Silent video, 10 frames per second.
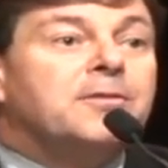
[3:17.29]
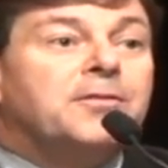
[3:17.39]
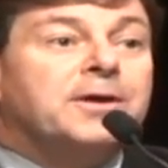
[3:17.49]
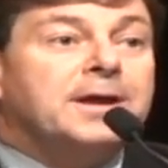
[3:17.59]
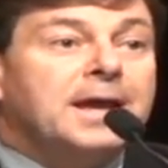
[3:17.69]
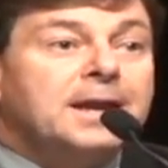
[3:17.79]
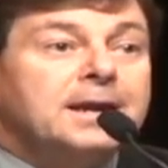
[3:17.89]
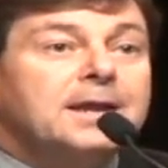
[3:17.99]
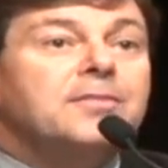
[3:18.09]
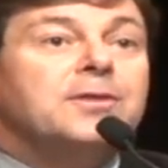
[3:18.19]
that the
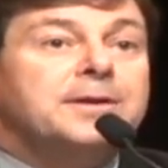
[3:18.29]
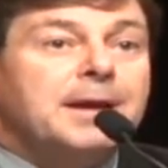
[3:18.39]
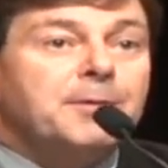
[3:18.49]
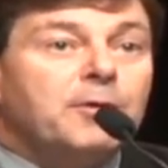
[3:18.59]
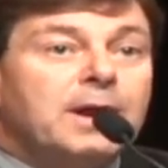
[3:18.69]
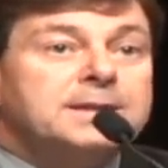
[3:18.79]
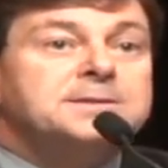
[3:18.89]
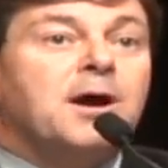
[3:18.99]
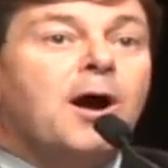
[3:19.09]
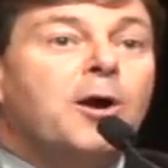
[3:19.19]
candidate the
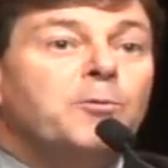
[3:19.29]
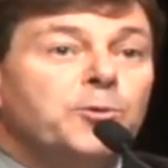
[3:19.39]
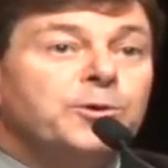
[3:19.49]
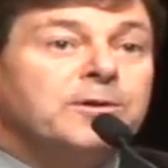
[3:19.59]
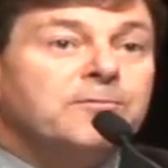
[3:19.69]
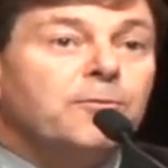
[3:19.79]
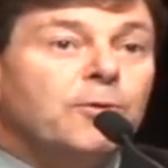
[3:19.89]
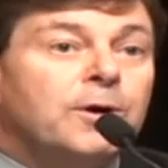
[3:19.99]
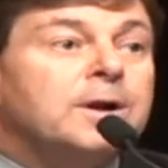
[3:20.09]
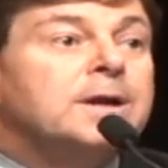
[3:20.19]
Democrats are rooting
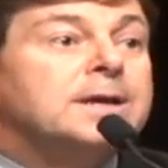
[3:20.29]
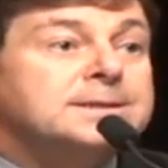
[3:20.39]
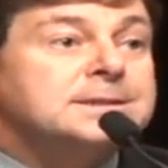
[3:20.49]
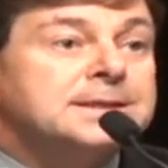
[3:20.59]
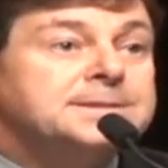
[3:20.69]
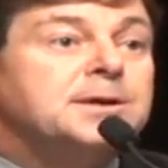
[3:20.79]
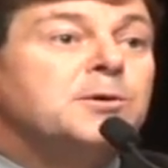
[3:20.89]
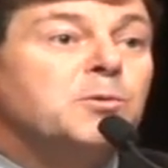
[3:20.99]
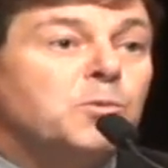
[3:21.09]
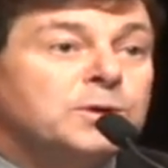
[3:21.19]
for is
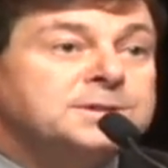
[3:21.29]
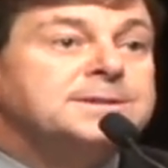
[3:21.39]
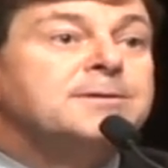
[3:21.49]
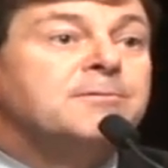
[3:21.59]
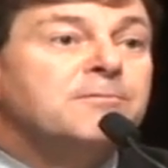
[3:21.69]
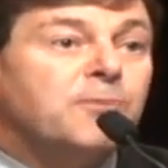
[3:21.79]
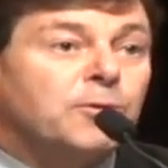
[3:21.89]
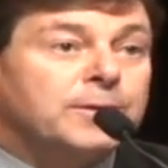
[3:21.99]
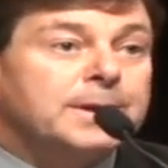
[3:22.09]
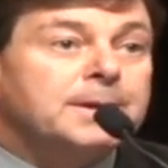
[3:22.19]
Lisa
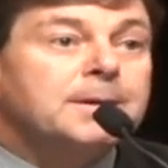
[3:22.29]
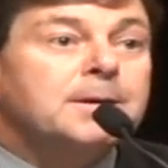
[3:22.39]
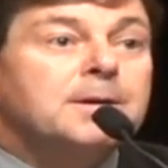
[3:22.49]
Wilson-Foley.